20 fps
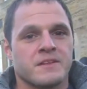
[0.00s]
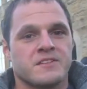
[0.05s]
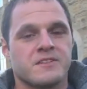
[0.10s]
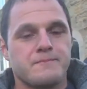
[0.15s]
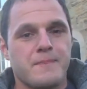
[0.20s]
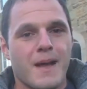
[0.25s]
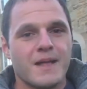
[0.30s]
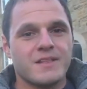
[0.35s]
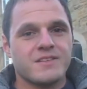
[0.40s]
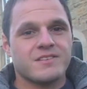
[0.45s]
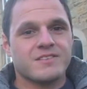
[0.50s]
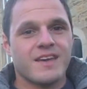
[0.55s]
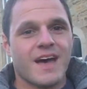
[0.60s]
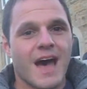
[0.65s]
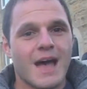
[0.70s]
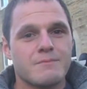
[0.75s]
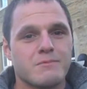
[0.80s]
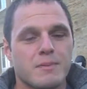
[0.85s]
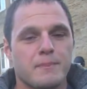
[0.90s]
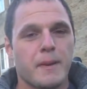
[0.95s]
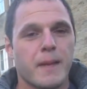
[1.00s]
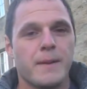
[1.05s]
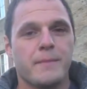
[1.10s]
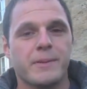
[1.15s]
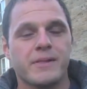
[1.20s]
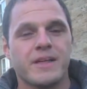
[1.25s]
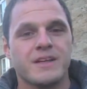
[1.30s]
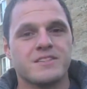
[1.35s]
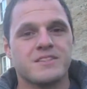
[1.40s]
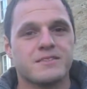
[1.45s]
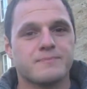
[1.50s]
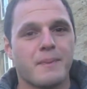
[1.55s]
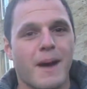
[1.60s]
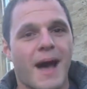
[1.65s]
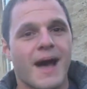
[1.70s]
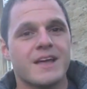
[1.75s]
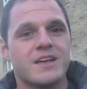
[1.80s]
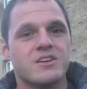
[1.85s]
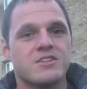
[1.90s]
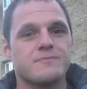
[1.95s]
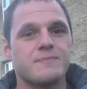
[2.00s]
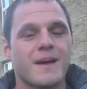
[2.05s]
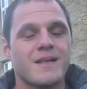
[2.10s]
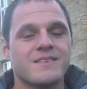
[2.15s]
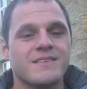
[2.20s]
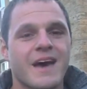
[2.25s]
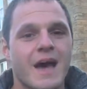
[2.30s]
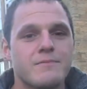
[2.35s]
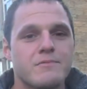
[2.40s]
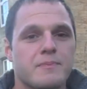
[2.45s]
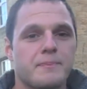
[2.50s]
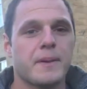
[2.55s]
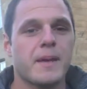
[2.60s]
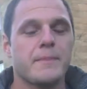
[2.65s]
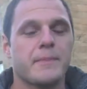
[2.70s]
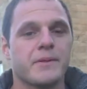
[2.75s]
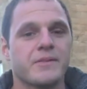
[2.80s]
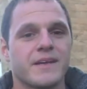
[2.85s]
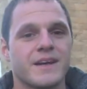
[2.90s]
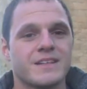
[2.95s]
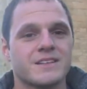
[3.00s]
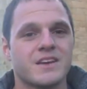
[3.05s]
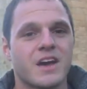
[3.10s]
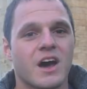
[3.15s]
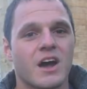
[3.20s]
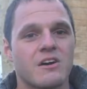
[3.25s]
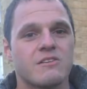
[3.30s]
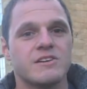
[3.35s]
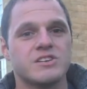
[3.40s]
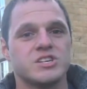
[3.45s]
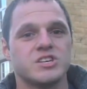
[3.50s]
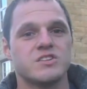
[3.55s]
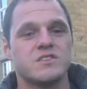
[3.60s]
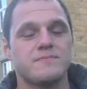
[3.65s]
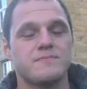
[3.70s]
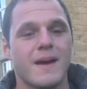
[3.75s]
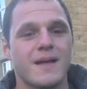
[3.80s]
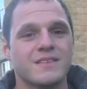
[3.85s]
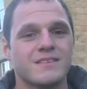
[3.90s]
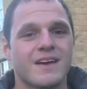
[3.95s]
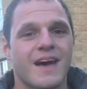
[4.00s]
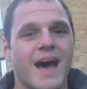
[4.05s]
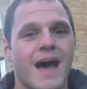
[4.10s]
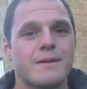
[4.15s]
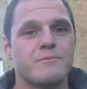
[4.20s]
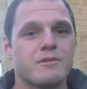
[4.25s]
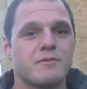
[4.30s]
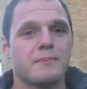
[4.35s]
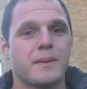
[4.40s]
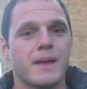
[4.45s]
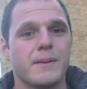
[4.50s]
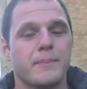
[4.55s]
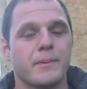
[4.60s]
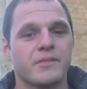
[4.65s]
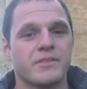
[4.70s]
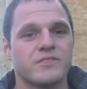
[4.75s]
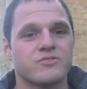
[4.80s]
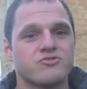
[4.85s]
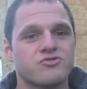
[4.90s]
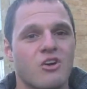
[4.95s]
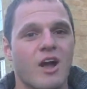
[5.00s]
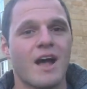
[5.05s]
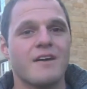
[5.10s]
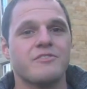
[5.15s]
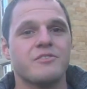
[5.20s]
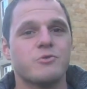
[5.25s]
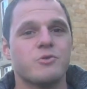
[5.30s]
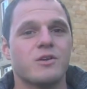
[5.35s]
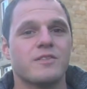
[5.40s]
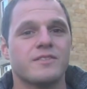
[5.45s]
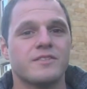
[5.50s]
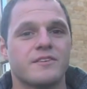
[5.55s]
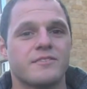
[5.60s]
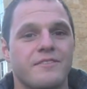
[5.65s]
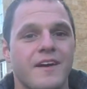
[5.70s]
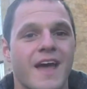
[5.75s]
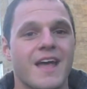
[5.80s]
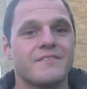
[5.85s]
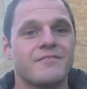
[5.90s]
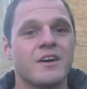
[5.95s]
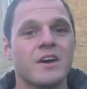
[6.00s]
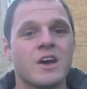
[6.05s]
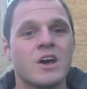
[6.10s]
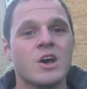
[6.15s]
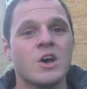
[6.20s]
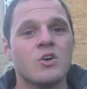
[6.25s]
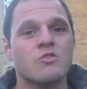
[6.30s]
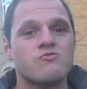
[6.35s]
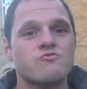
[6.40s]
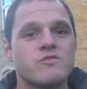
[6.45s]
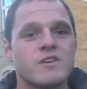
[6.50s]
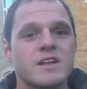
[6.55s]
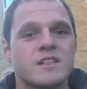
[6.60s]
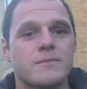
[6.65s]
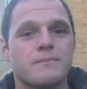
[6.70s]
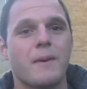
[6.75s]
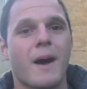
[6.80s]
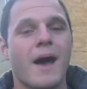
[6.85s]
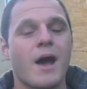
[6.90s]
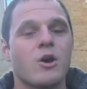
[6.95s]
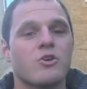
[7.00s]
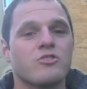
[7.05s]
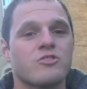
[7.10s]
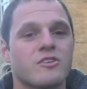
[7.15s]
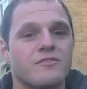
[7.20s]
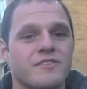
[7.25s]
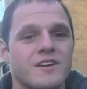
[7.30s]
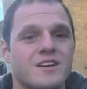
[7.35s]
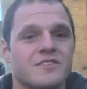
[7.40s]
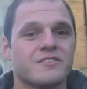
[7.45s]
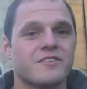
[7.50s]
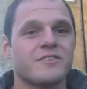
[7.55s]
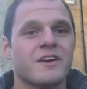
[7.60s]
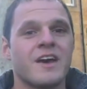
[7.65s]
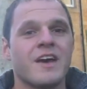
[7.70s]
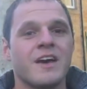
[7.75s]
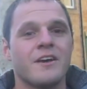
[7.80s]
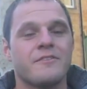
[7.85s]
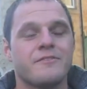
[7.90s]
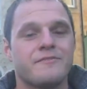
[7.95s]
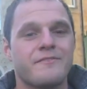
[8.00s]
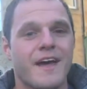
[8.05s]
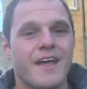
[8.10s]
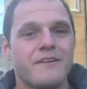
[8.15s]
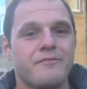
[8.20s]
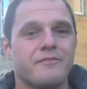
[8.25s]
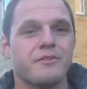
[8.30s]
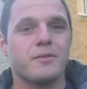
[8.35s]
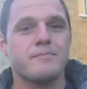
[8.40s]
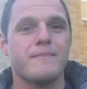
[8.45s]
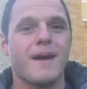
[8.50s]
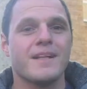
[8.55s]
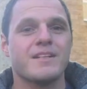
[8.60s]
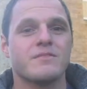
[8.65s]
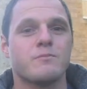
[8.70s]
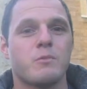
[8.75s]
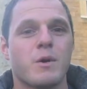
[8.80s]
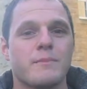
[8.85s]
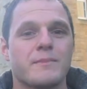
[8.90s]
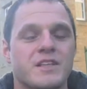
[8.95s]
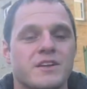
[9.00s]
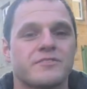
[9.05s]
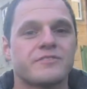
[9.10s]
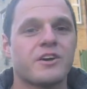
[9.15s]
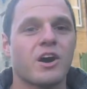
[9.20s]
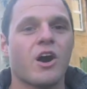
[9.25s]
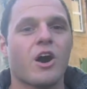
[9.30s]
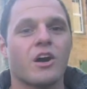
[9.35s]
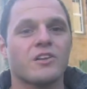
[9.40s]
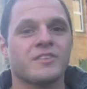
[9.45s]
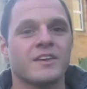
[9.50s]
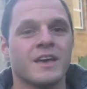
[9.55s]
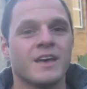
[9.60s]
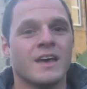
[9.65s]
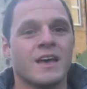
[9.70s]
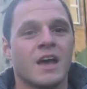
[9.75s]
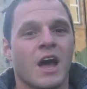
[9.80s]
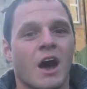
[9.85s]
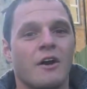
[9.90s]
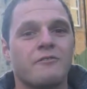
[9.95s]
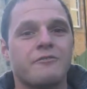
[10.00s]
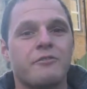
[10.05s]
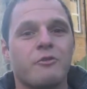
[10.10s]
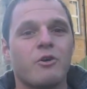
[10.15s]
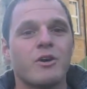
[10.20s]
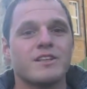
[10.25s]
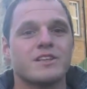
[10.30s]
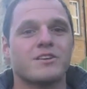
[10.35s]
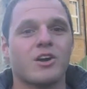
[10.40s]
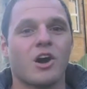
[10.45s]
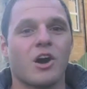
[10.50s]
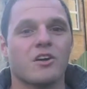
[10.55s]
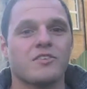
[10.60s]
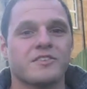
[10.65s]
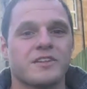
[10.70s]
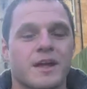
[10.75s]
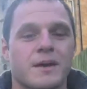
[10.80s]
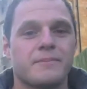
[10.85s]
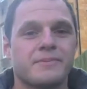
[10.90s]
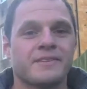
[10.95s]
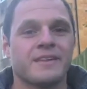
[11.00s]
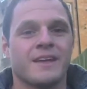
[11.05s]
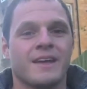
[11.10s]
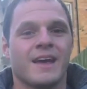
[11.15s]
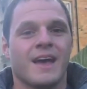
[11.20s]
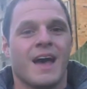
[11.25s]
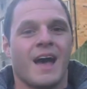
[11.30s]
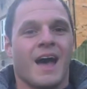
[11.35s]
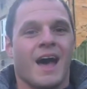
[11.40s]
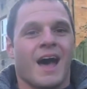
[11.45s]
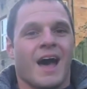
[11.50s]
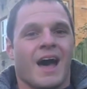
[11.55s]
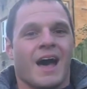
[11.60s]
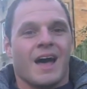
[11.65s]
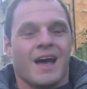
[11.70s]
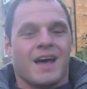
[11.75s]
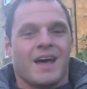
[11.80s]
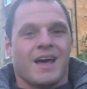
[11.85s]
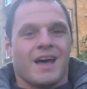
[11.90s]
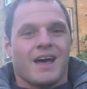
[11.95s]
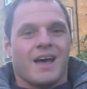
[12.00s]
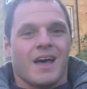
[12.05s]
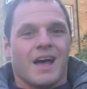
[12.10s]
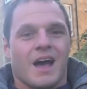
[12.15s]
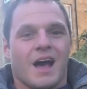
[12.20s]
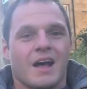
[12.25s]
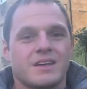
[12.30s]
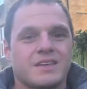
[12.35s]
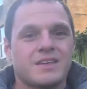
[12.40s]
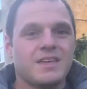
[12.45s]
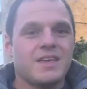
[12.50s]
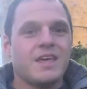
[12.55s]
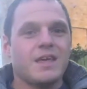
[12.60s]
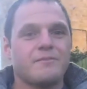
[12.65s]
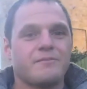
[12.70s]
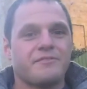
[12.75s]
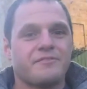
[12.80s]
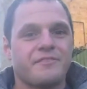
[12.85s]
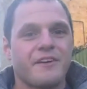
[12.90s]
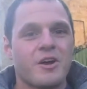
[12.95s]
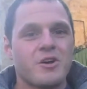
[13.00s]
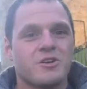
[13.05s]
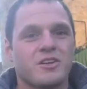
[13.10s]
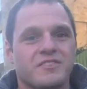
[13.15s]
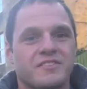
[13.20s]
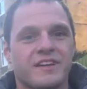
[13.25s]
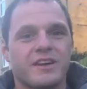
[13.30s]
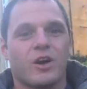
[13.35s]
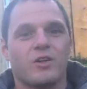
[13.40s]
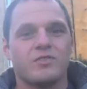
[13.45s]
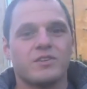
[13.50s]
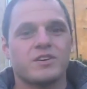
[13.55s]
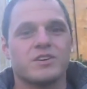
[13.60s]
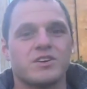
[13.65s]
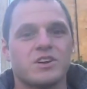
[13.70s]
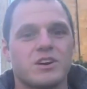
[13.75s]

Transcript: Spend time with people that inspire you. Spend time with people that encourage you. Spend time with people that drive you on in the faith. Read the biographies of faithful men and women of God. Avoid gossips. And keep focusing on the